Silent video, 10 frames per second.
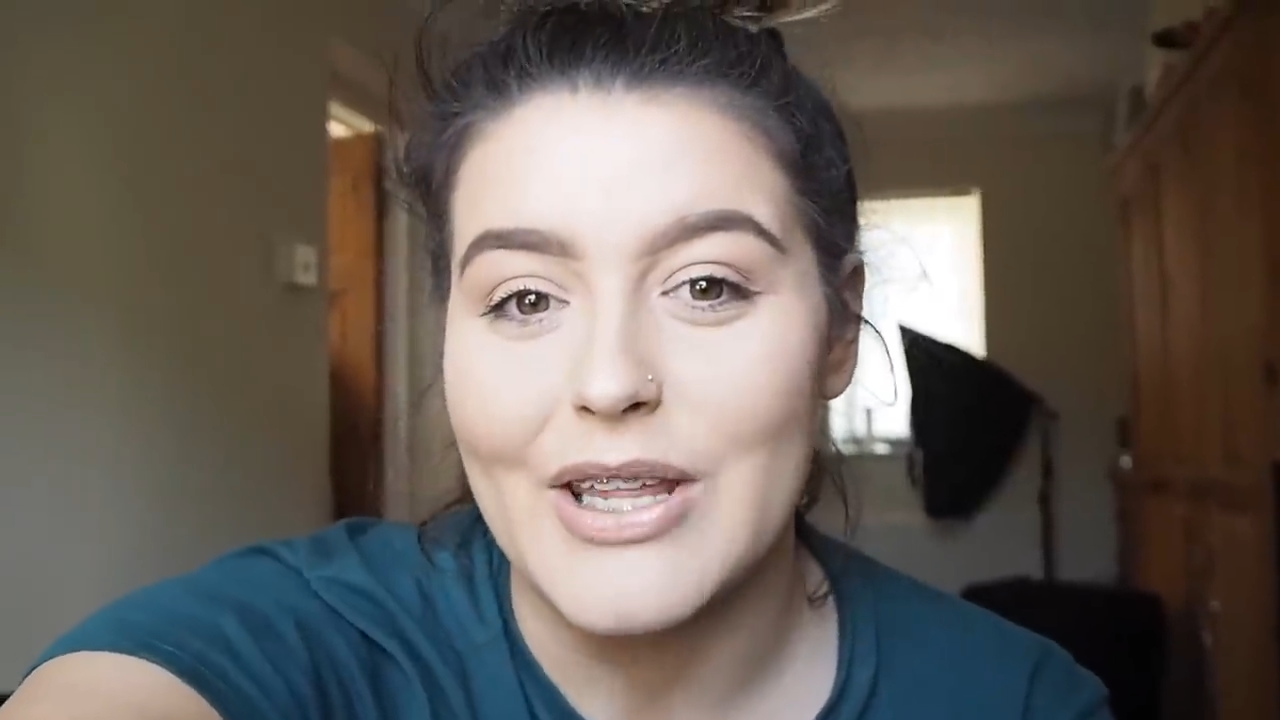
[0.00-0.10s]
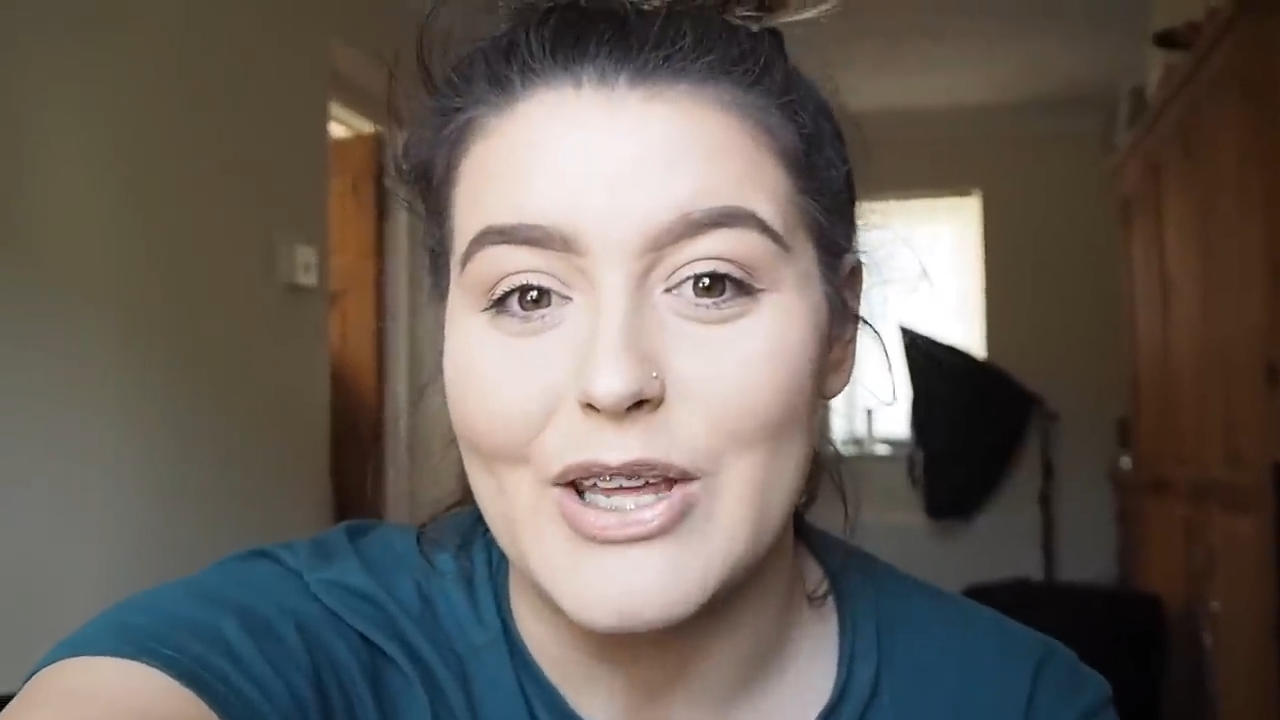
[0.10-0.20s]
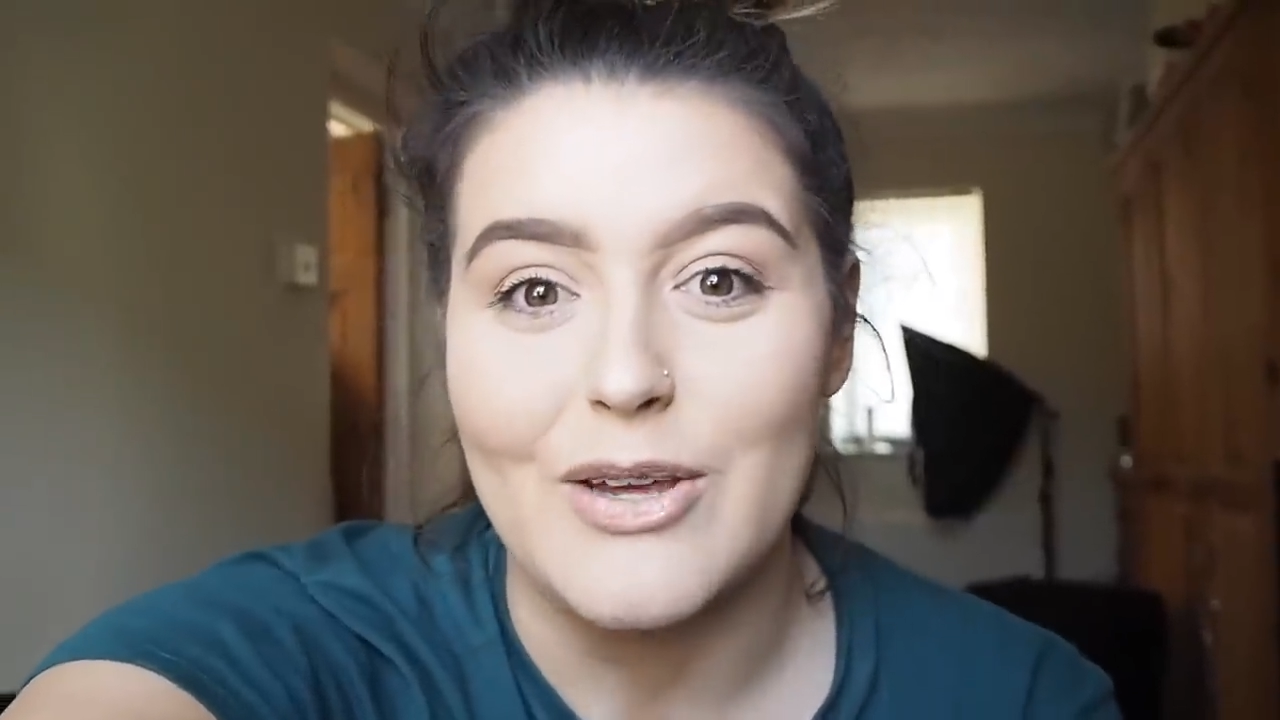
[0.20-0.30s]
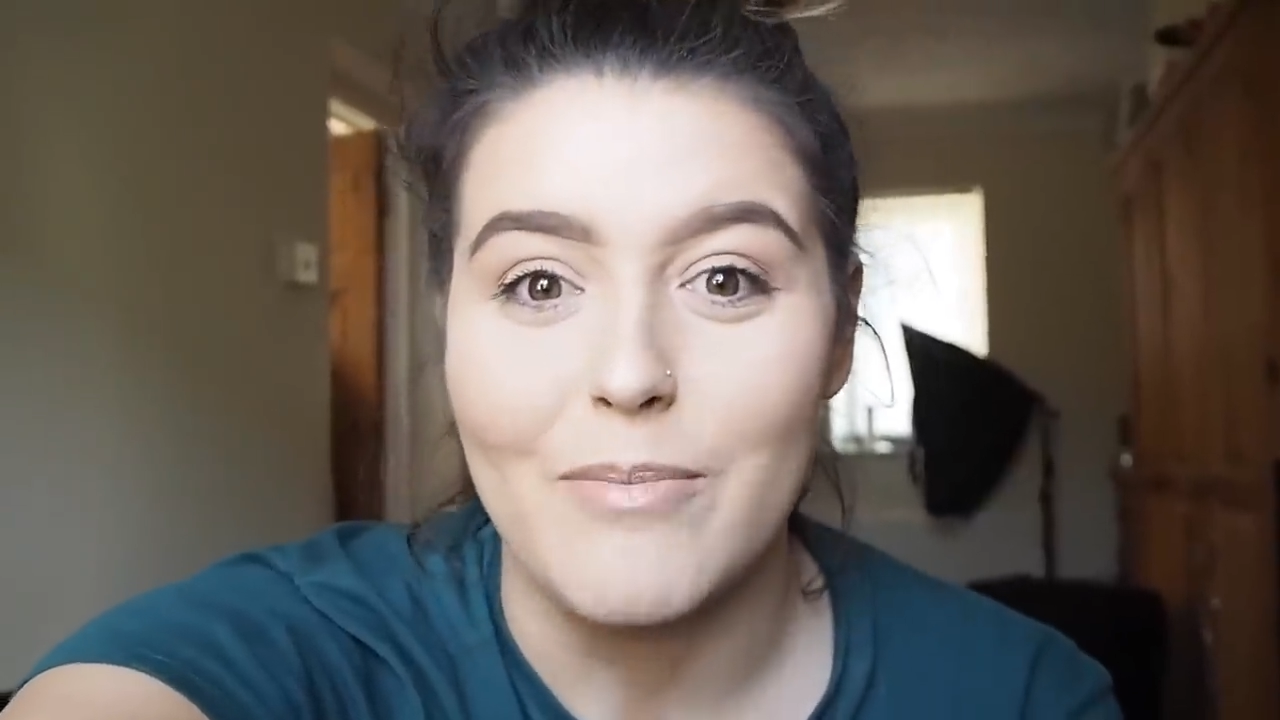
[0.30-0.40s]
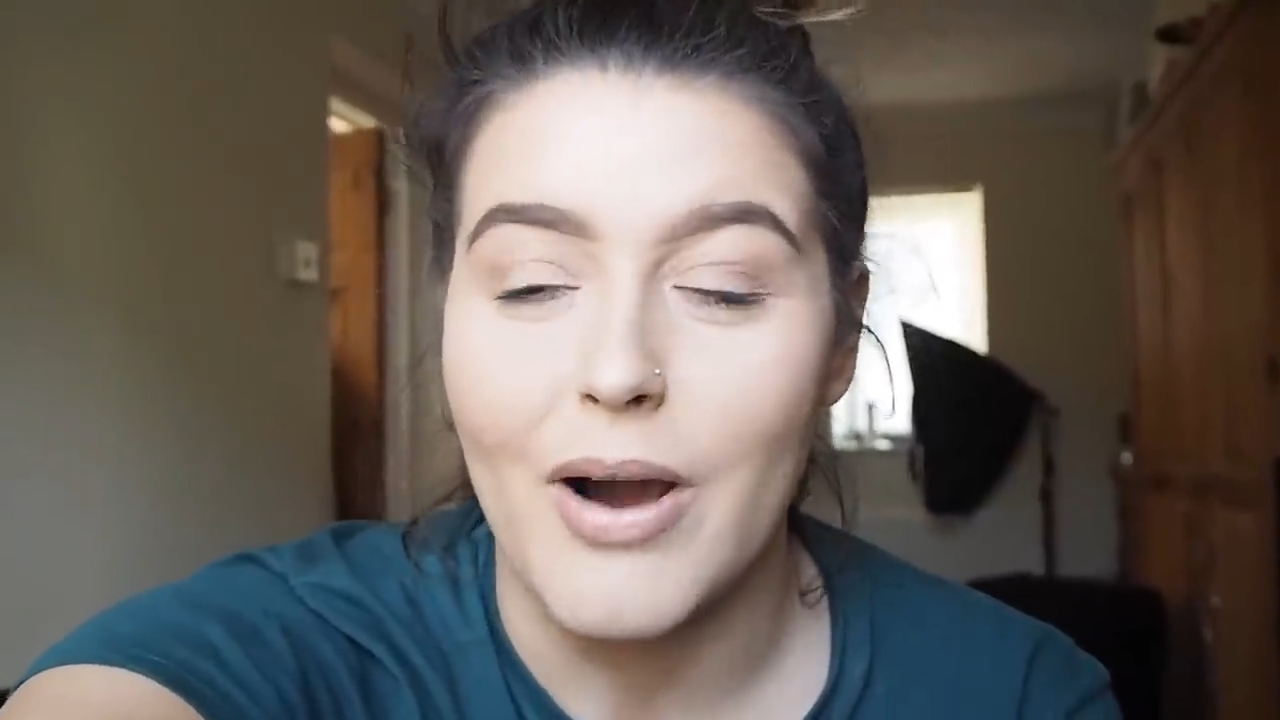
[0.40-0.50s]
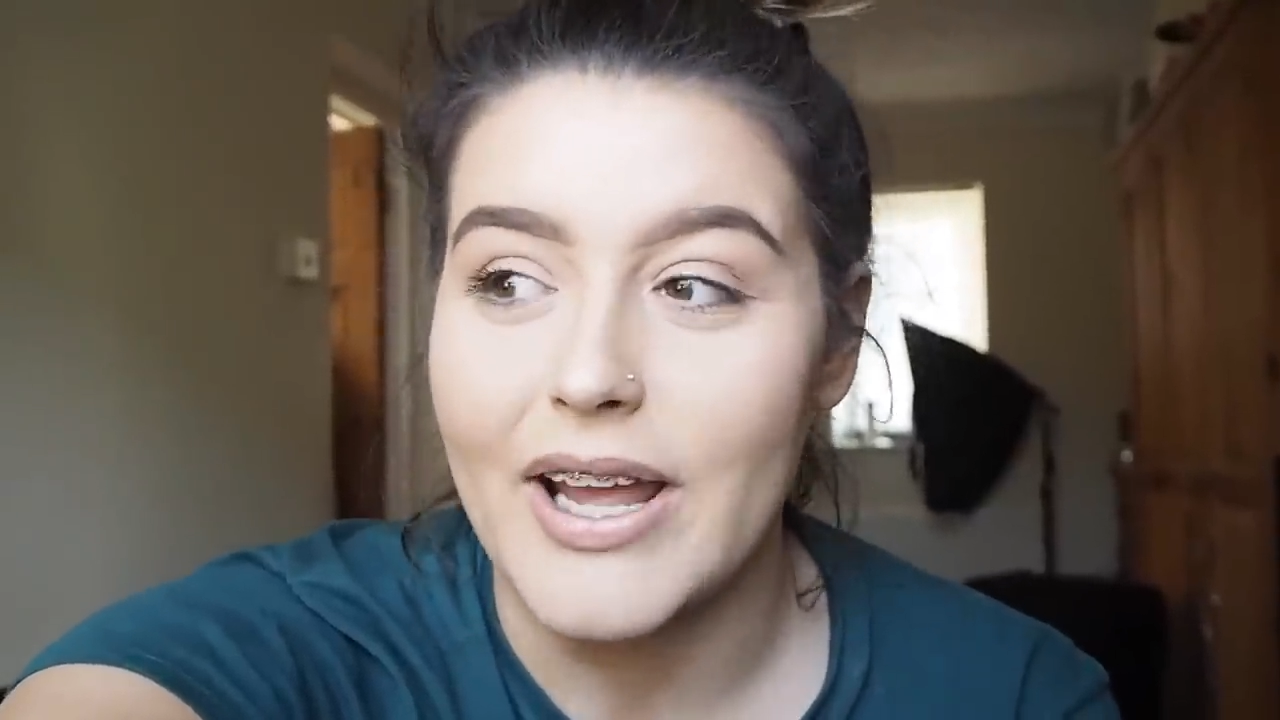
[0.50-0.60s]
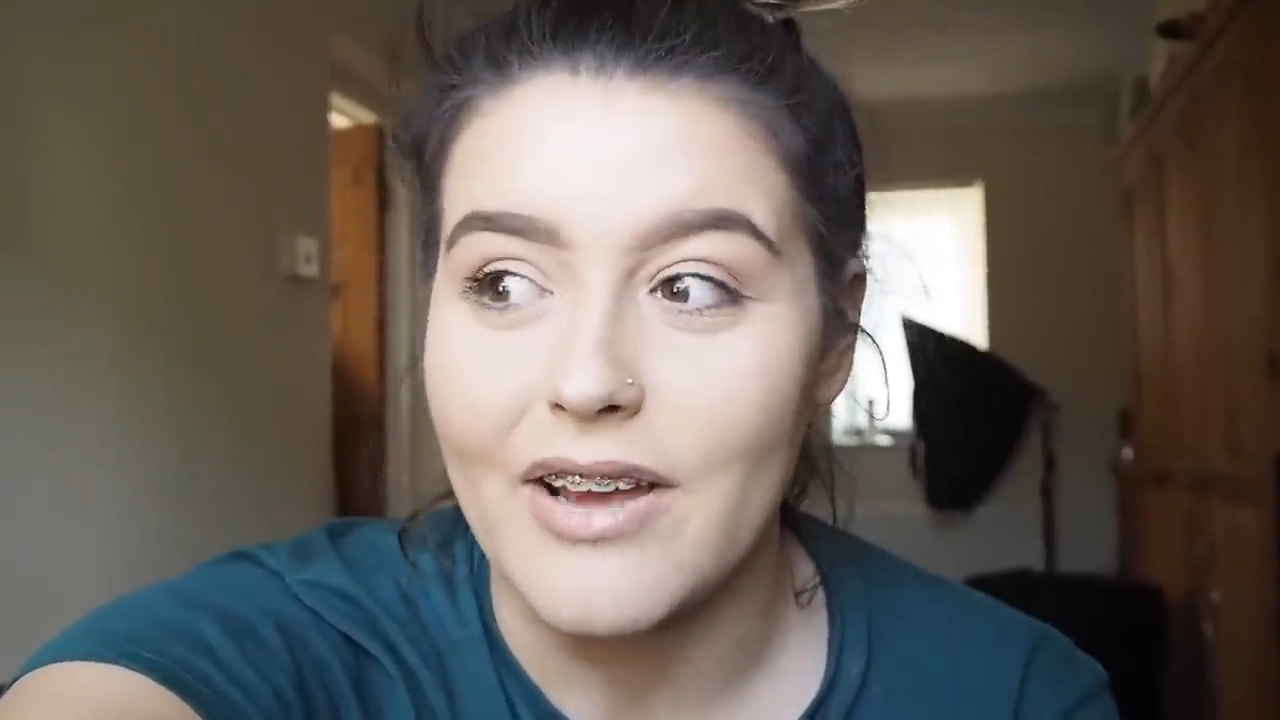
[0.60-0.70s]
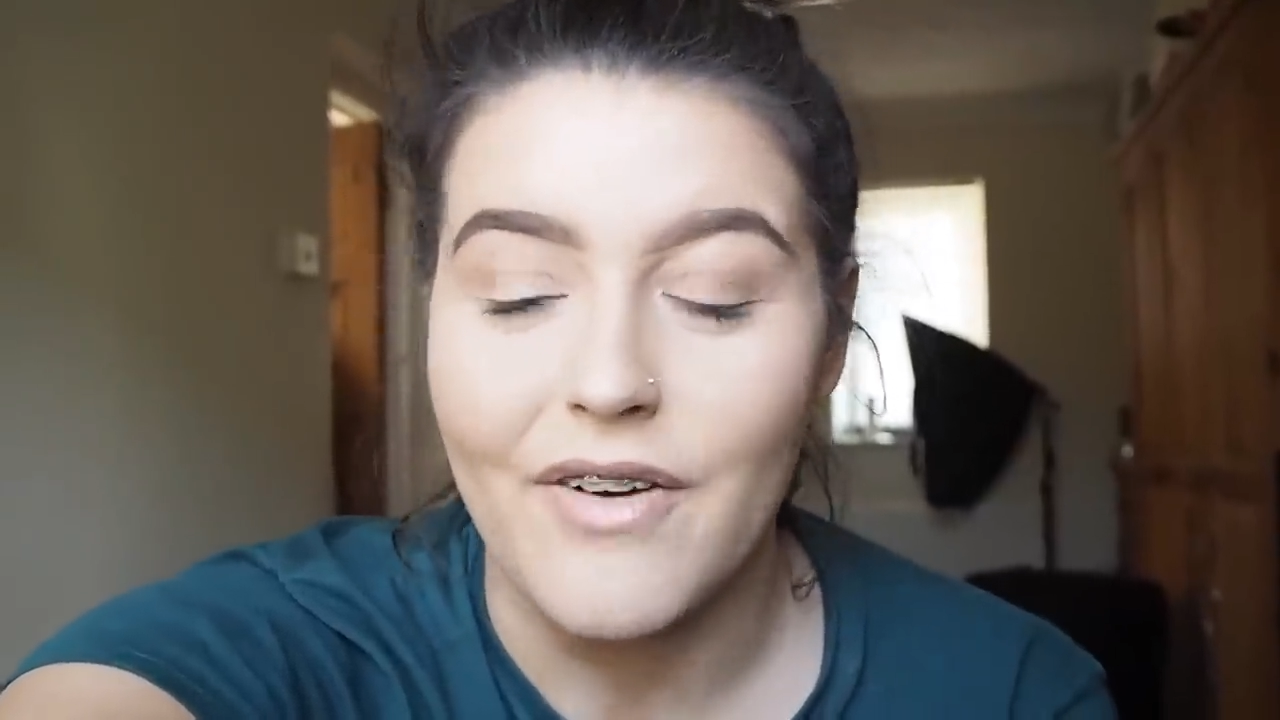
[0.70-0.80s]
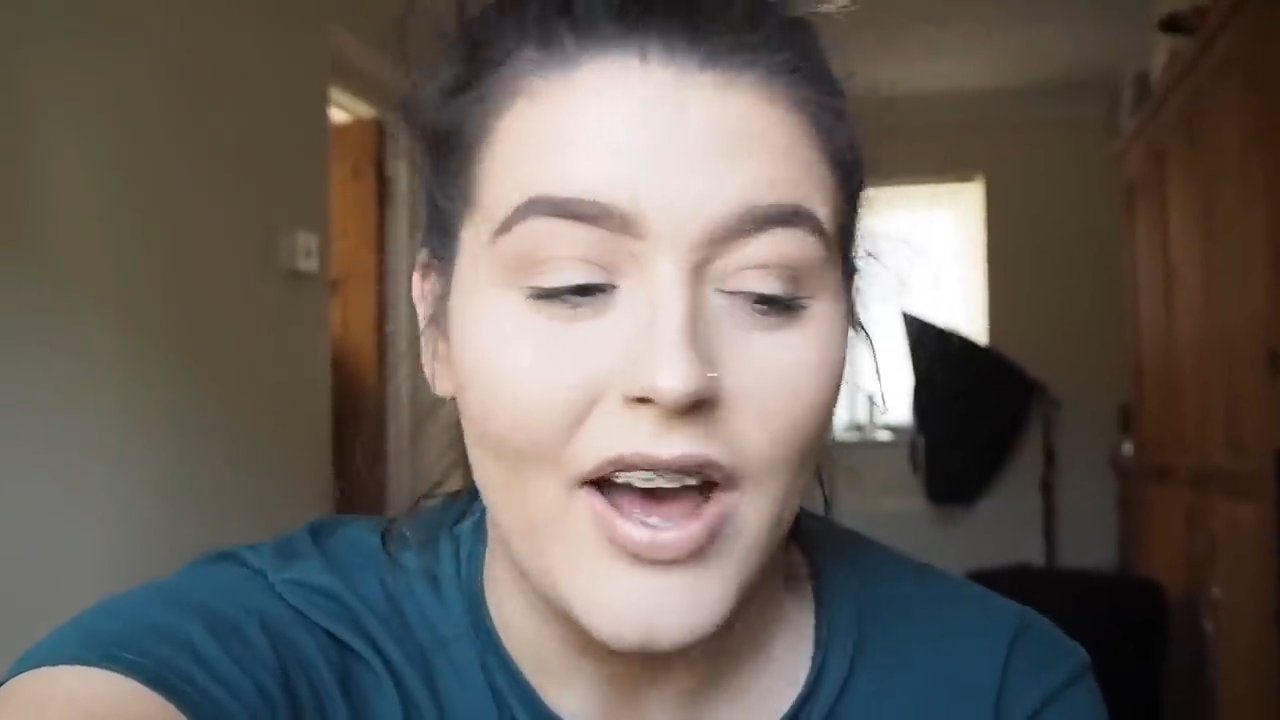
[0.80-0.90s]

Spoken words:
that you might have